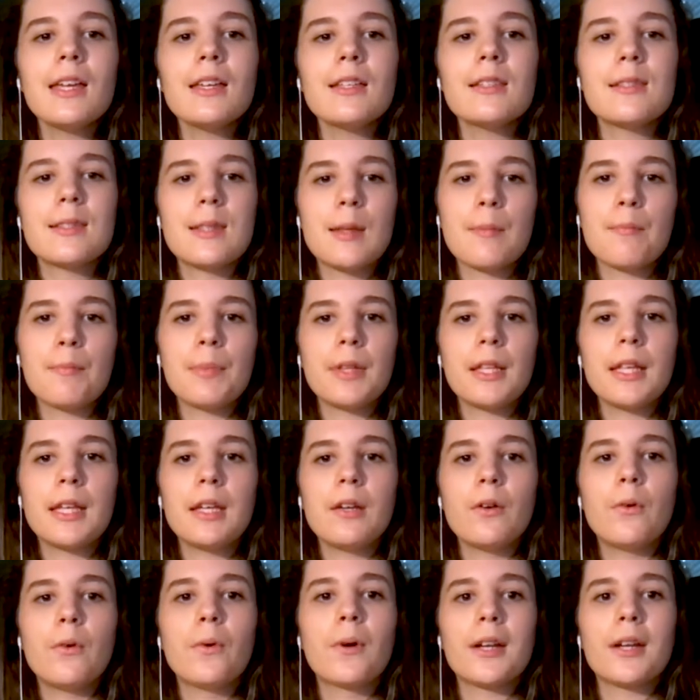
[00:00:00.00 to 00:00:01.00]

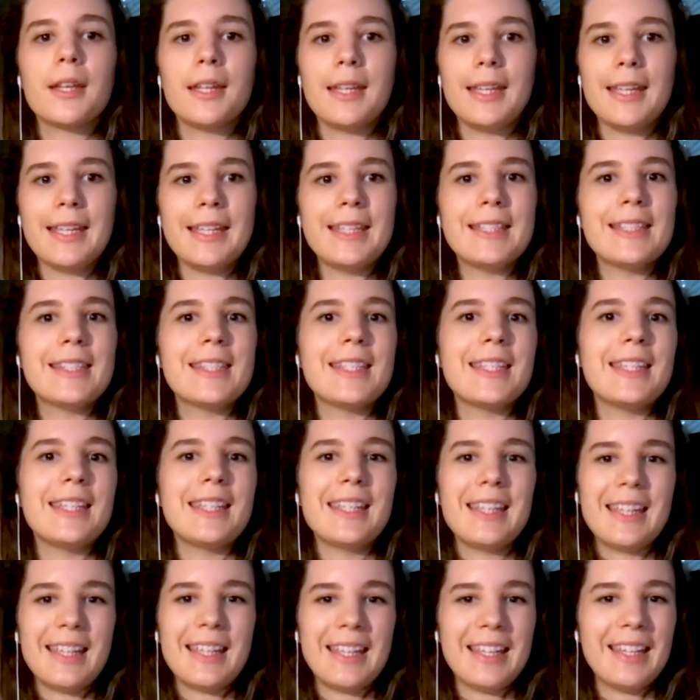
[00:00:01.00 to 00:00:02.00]
simply or
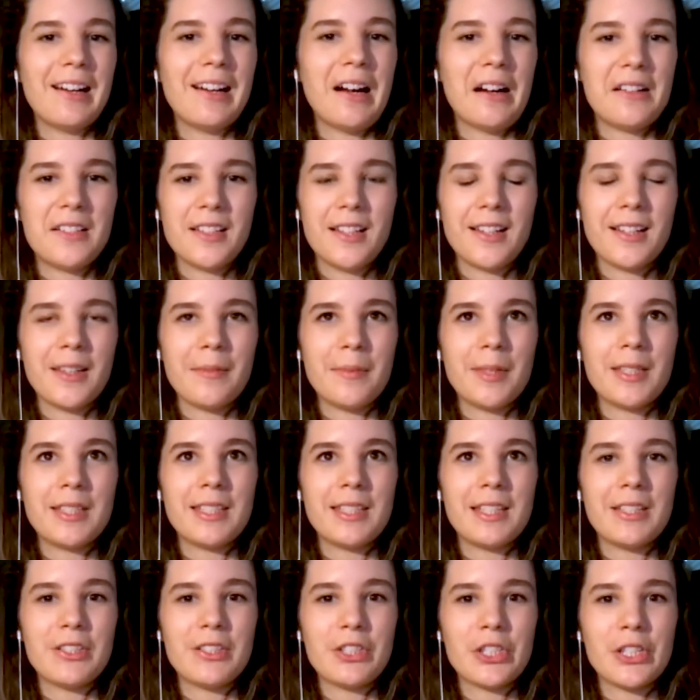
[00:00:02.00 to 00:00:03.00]
easy in our
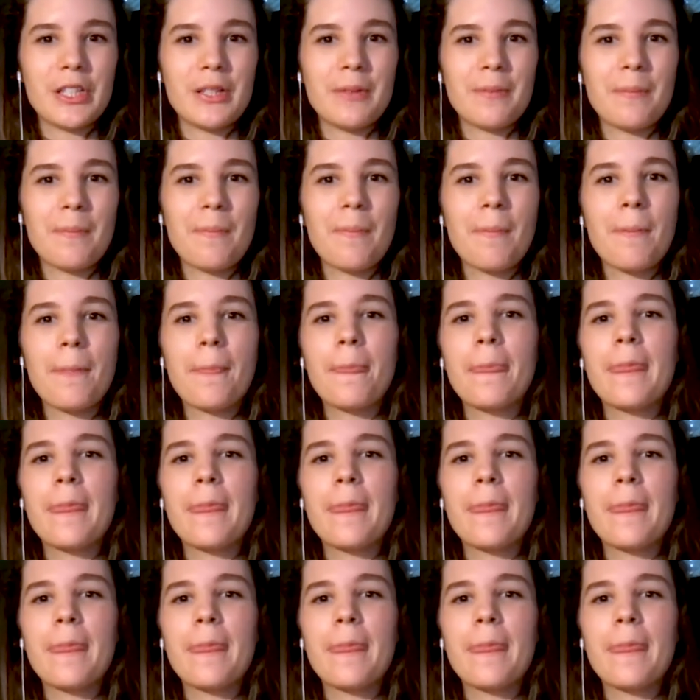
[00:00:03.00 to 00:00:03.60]
documentation.